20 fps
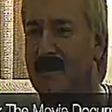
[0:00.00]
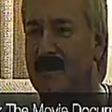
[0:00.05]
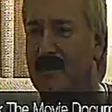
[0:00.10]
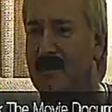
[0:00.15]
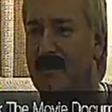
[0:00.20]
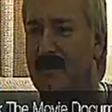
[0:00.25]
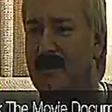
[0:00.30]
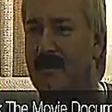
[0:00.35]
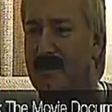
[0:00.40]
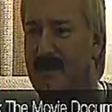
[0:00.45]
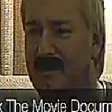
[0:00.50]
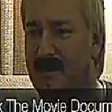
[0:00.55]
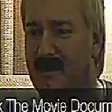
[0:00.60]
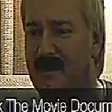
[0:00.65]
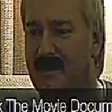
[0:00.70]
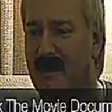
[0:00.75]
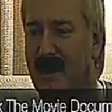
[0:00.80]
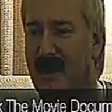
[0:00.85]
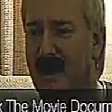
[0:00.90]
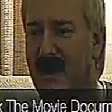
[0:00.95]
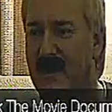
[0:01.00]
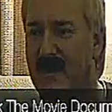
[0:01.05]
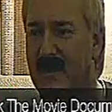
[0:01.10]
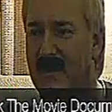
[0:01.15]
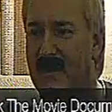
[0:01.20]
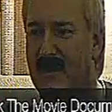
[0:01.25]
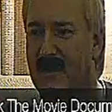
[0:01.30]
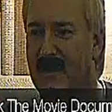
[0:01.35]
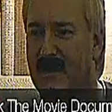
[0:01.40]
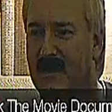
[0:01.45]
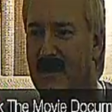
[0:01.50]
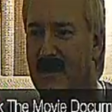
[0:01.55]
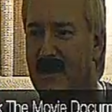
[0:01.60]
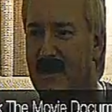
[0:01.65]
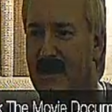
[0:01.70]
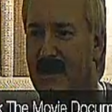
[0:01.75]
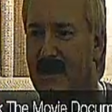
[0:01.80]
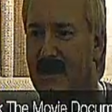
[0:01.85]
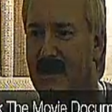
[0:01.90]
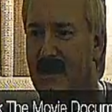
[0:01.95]
to continue to talk
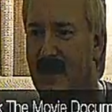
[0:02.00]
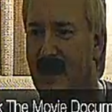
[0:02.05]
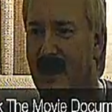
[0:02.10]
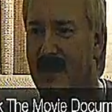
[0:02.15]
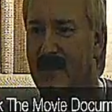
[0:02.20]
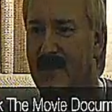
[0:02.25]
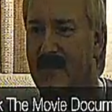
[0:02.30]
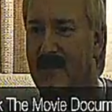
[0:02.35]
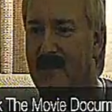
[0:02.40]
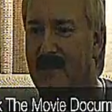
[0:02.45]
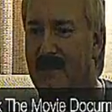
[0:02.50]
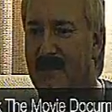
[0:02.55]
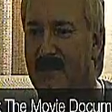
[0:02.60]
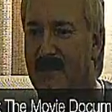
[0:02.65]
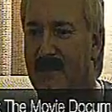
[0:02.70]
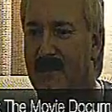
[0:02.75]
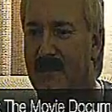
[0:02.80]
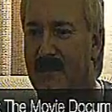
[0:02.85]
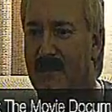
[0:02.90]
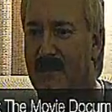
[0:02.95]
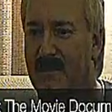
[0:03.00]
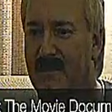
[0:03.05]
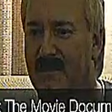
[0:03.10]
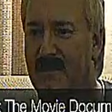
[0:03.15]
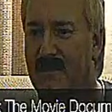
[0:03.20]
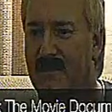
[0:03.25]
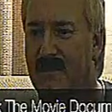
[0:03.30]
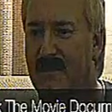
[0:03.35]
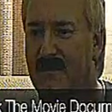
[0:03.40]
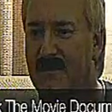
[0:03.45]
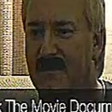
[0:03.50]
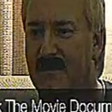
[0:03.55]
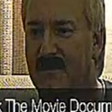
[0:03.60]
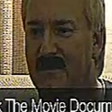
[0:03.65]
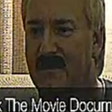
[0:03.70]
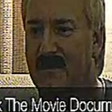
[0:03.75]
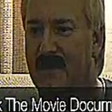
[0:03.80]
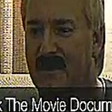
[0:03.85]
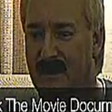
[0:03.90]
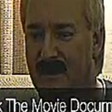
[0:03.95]
and to
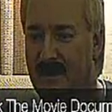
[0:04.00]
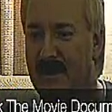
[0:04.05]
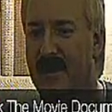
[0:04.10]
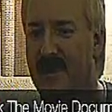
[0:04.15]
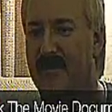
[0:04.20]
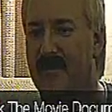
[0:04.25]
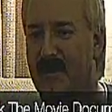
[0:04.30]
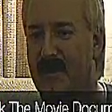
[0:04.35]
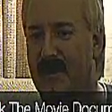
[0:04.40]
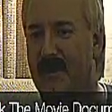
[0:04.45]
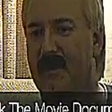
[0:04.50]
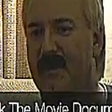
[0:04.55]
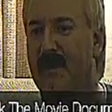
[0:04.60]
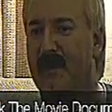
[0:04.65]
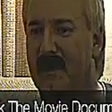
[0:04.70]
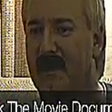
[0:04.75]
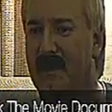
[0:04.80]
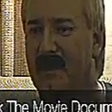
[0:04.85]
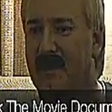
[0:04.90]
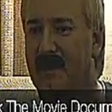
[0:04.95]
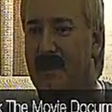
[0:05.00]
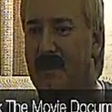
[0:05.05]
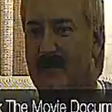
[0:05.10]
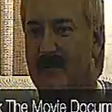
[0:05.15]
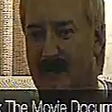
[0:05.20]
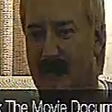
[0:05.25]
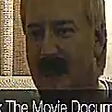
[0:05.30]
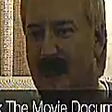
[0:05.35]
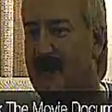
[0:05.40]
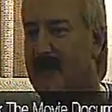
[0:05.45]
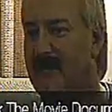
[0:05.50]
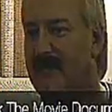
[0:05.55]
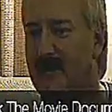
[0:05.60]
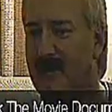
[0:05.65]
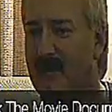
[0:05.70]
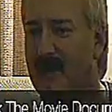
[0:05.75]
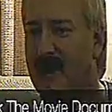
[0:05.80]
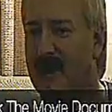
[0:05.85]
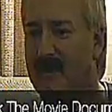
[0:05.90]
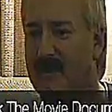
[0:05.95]
deliver my
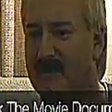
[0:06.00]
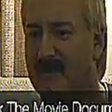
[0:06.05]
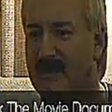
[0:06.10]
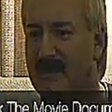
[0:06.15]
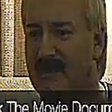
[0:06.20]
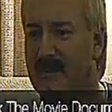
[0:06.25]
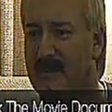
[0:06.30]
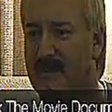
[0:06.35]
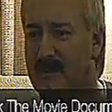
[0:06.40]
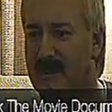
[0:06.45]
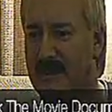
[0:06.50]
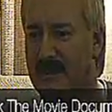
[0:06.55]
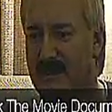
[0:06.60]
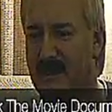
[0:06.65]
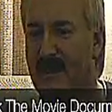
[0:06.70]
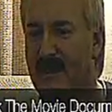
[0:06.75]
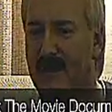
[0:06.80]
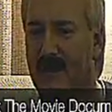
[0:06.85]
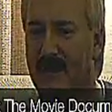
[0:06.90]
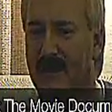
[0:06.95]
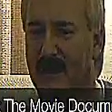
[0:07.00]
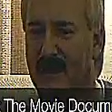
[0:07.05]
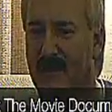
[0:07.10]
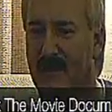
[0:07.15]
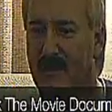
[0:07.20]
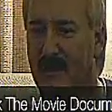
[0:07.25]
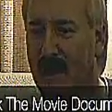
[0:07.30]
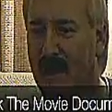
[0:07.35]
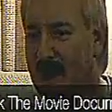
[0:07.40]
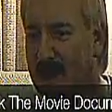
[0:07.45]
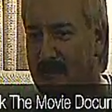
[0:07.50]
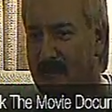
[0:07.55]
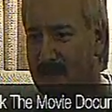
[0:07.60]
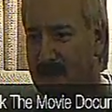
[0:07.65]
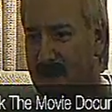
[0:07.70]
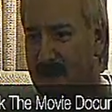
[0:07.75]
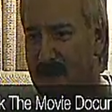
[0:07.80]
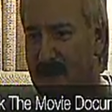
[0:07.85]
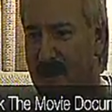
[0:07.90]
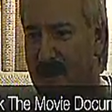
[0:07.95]
information, to tell them what I've
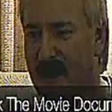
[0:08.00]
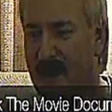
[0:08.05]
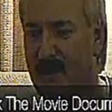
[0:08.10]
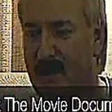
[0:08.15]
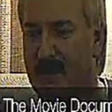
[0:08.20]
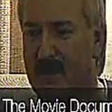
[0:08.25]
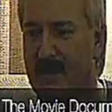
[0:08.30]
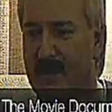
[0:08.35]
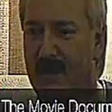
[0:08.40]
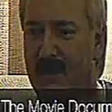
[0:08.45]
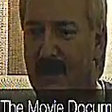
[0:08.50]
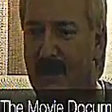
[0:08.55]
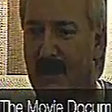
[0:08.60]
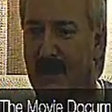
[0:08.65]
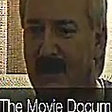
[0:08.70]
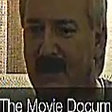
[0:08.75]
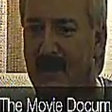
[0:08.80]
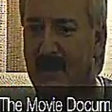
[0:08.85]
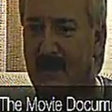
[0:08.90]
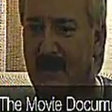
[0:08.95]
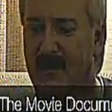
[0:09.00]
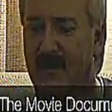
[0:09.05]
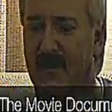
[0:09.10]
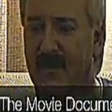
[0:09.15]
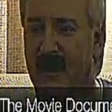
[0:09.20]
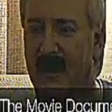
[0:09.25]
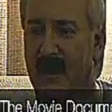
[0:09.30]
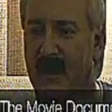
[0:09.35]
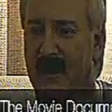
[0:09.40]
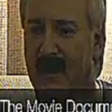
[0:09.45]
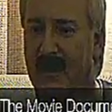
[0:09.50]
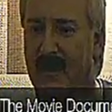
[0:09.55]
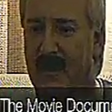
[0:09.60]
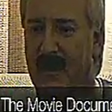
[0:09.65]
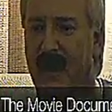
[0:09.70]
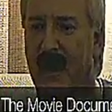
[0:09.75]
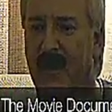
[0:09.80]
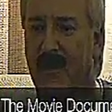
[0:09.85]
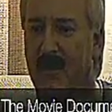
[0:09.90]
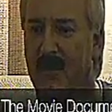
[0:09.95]
found out, to create a
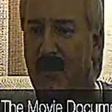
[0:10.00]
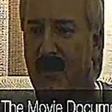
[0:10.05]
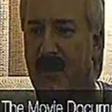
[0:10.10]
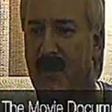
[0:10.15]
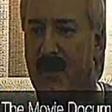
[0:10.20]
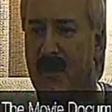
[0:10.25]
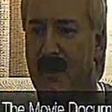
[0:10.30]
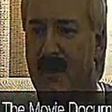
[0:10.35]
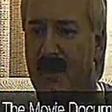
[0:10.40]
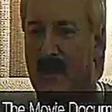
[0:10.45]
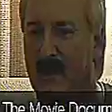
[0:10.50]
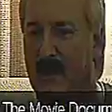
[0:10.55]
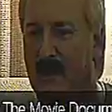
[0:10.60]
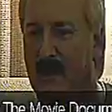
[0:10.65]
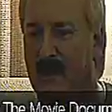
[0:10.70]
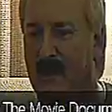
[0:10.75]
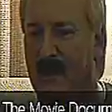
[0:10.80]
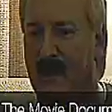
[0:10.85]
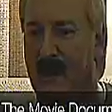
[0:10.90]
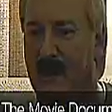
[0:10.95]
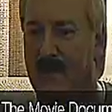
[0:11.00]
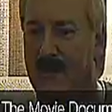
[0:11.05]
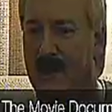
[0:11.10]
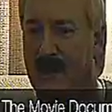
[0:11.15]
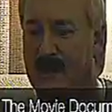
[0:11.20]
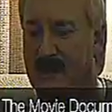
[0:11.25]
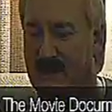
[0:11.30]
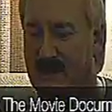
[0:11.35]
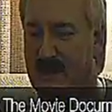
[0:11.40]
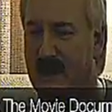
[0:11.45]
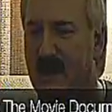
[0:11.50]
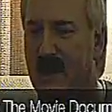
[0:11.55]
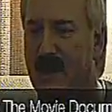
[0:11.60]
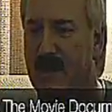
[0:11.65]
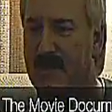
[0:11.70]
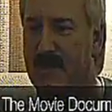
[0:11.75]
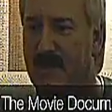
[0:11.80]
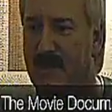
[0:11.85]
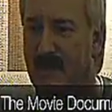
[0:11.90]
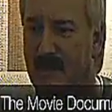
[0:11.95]
network of
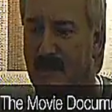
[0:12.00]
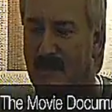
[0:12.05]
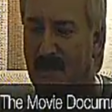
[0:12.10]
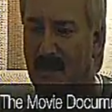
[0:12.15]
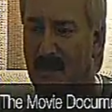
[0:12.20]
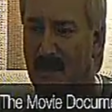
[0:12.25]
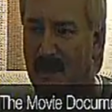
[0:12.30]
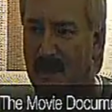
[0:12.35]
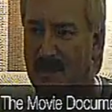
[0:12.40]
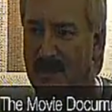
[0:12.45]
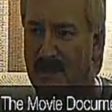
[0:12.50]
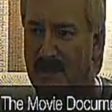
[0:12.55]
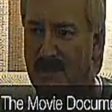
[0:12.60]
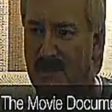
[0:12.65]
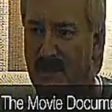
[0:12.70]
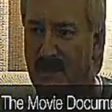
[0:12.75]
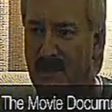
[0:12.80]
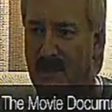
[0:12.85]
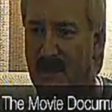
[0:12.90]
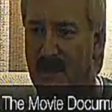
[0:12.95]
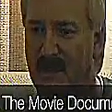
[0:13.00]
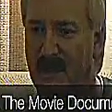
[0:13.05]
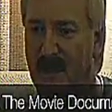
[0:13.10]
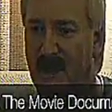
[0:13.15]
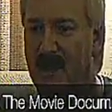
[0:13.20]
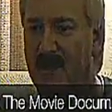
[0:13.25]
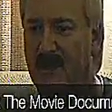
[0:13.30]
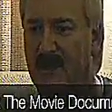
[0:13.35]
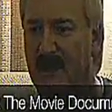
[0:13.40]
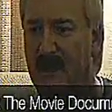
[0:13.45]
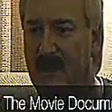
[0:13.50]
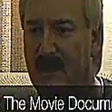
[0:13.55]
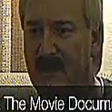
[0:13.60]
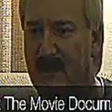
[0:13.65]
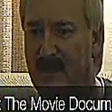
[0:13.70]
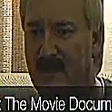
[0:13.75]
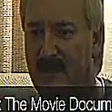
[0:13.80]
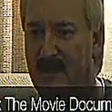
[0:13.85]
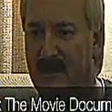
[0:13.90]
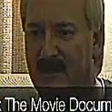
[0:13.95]
exchange of information between
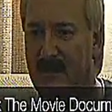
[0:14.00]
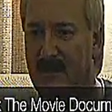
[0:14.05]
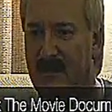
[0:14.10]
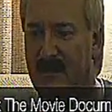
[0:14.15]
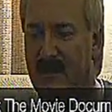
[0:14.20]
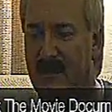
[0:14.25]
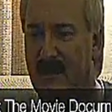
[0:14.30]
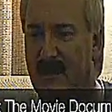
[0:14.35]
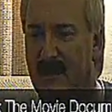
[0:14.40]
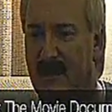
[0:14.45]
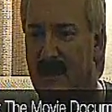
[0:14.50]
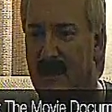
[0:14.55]
contactees